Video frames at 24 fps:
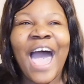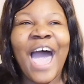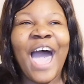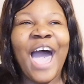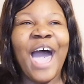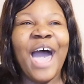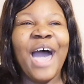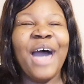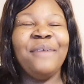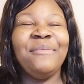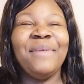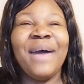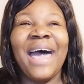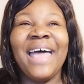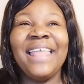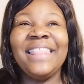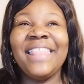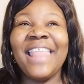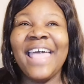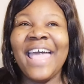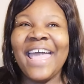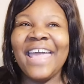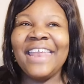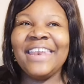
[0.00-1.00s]

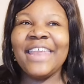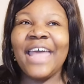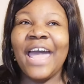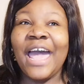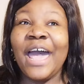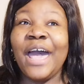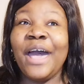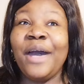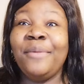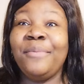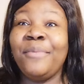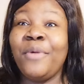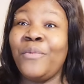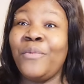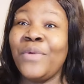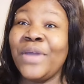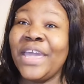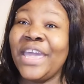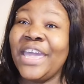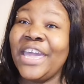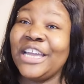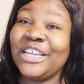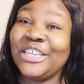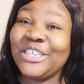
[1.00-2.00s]
And then
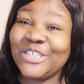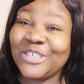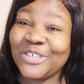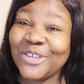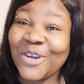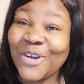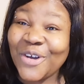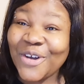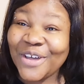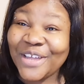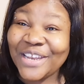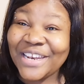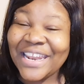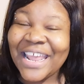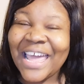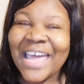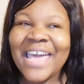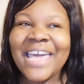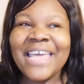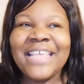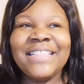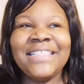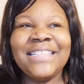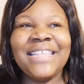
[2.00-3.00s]
we hear Sean
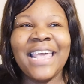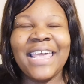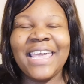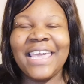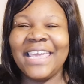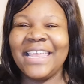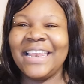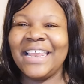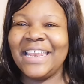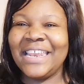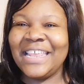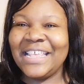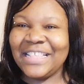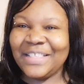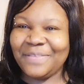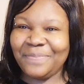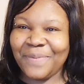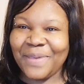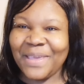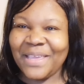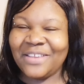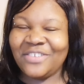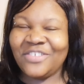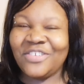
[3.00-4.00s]
saying in his
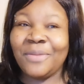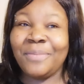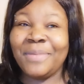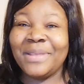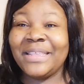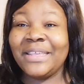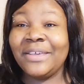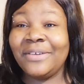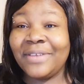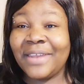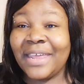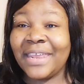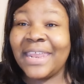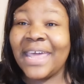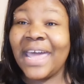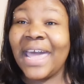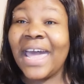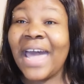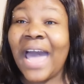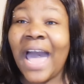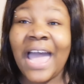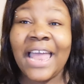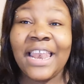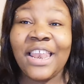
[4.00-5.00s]
speech to Matilda
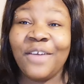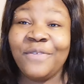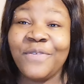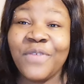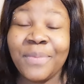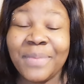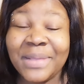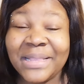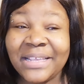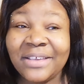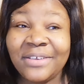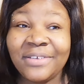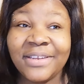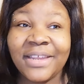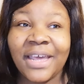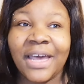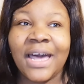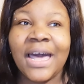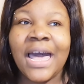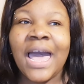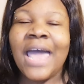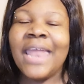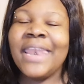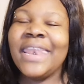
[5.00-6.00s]
that I love you,
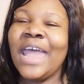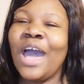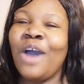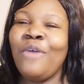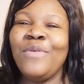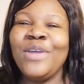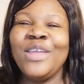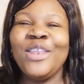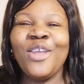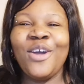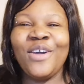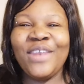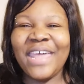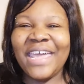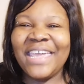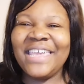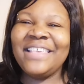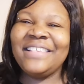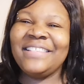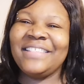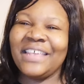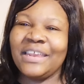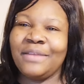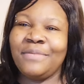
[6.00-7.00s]
Matilda. Now, we know that
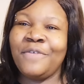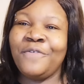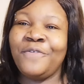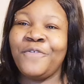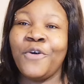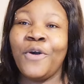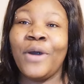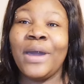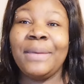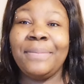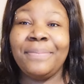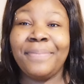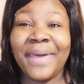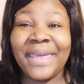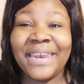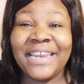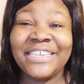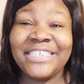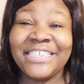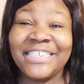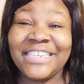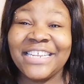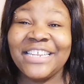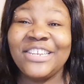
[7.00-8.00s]
he said it before in bed
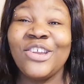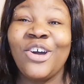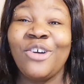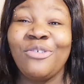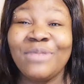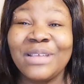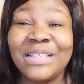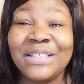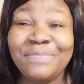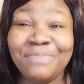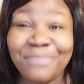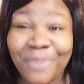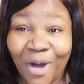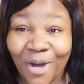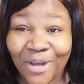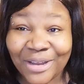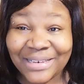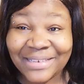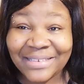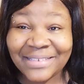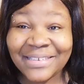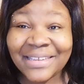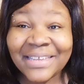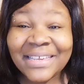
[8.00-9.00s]
and she did not
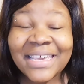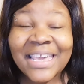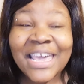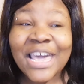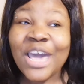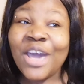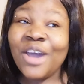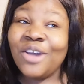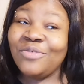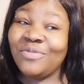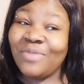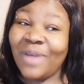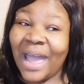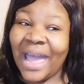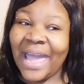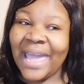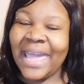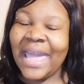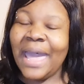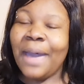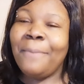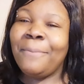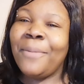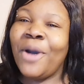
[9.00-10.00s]
respond,
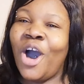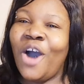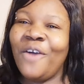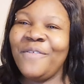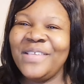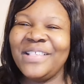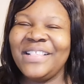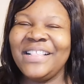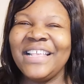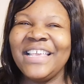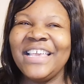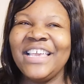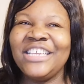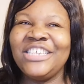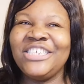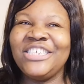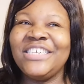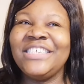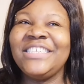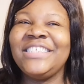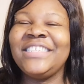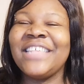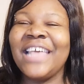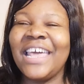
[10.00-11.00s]
right? But obviously,
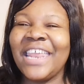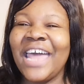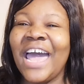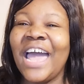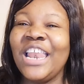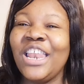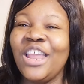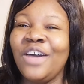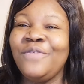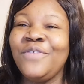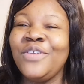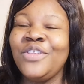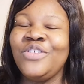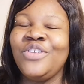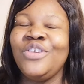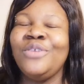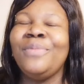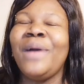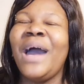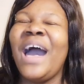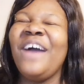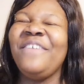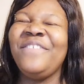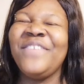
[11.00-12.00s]
she said I love you
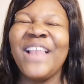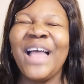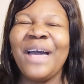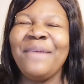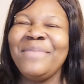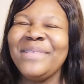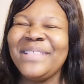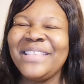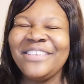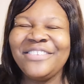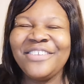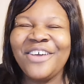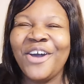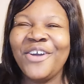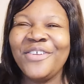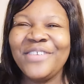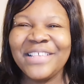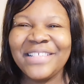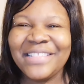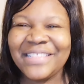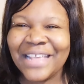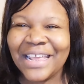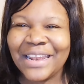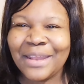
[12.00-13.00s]
too. But I feel like Matilda
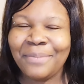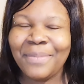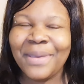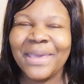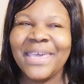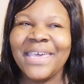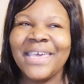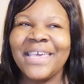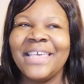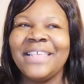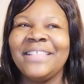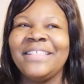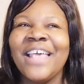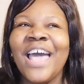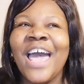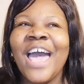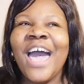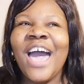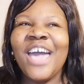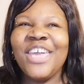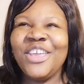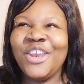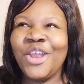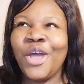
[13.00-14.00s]
only said it because,
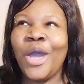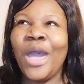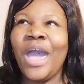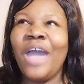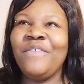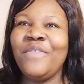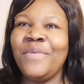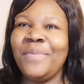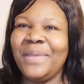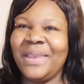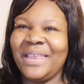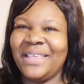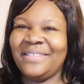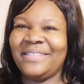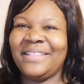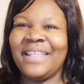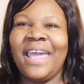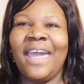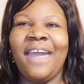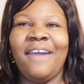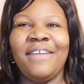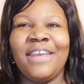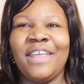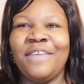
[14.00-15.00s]
you know, everybody's
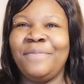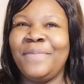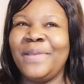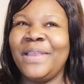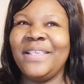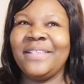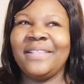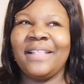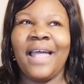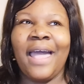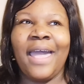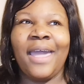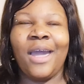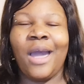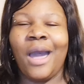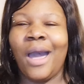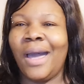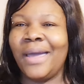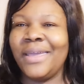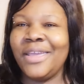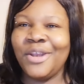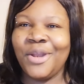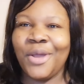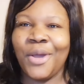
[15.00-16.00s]
there and everybody's like,
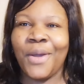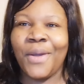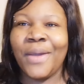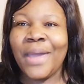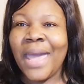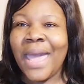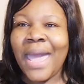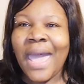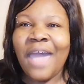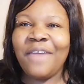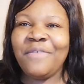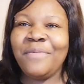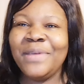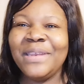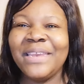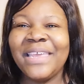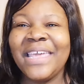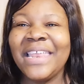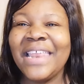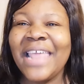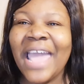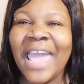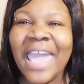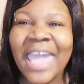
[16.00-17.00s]
you know, everyone
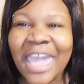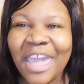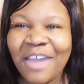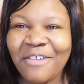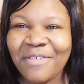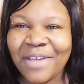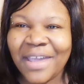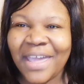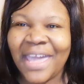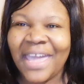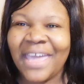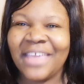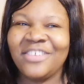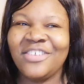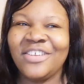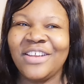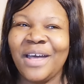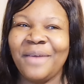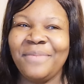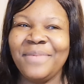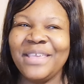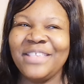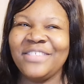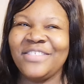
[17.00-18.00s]
can hear it. You
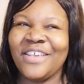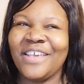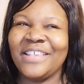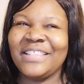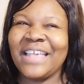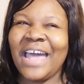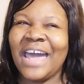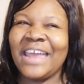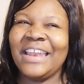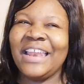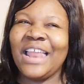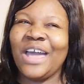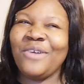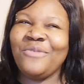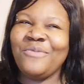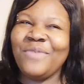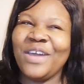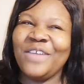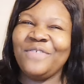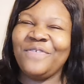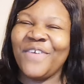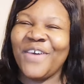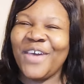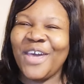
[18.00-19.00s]
know what I mean? So it's kind of like
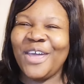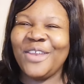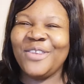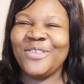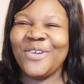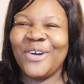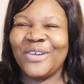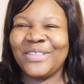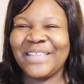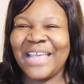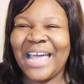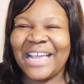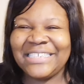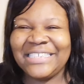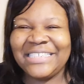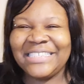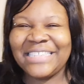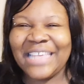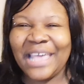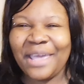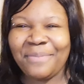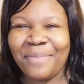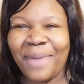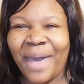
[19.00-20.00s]
weird for her not to actually
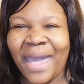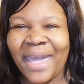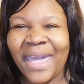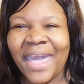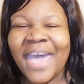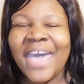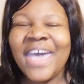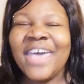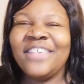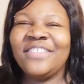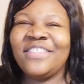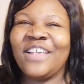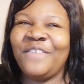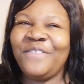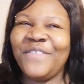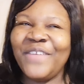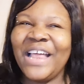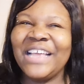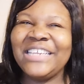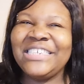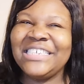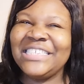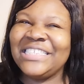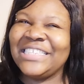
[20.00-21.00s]
say it back. So I
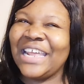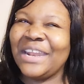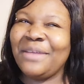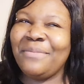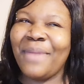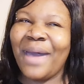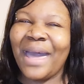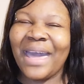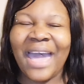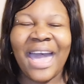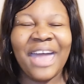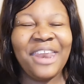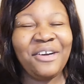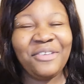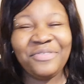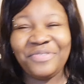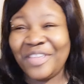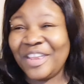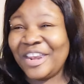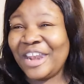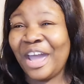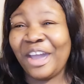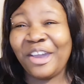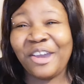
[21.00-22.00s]
feel like she said it back. I
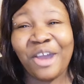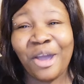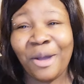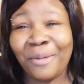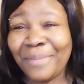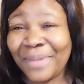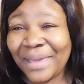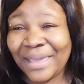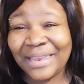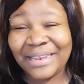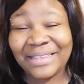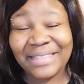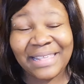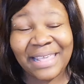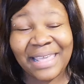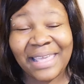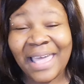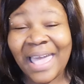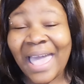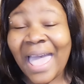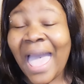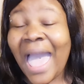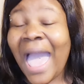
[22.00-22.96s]
don't think that girl means it.